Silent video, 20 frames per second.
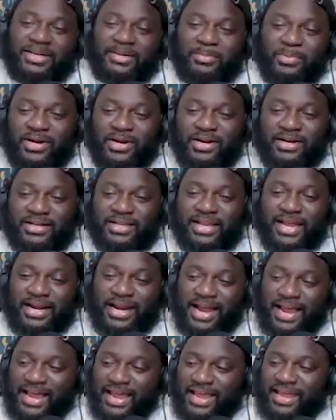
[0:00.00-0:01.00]
bro, like
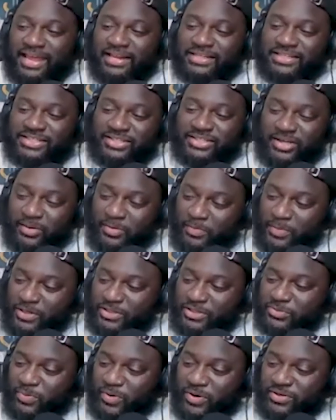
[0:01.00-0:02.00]
I had so
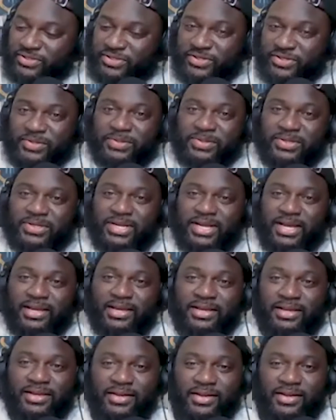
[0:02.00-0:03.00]
much work to do
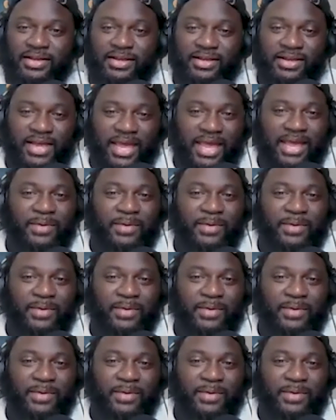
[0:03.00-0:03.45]
today. At